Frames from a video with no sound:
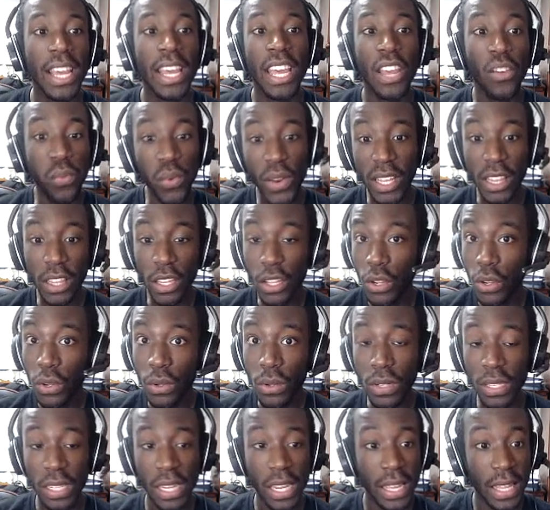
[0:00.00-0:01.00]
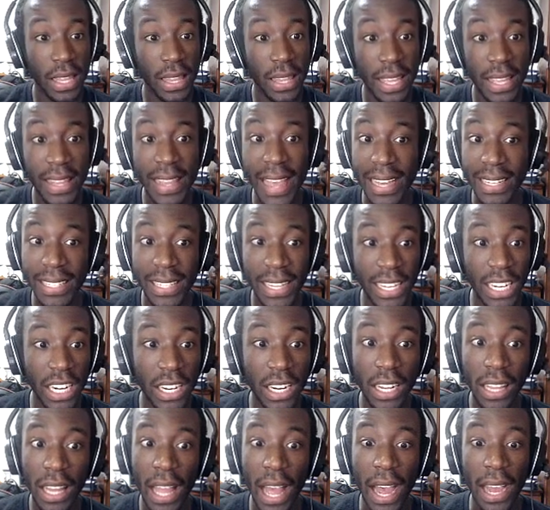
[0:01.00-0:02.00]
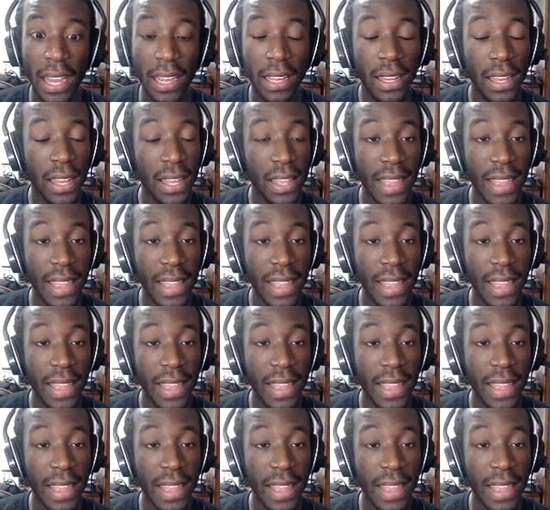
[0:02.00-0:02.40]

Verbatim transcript: If we lose, then that's the end of the lock.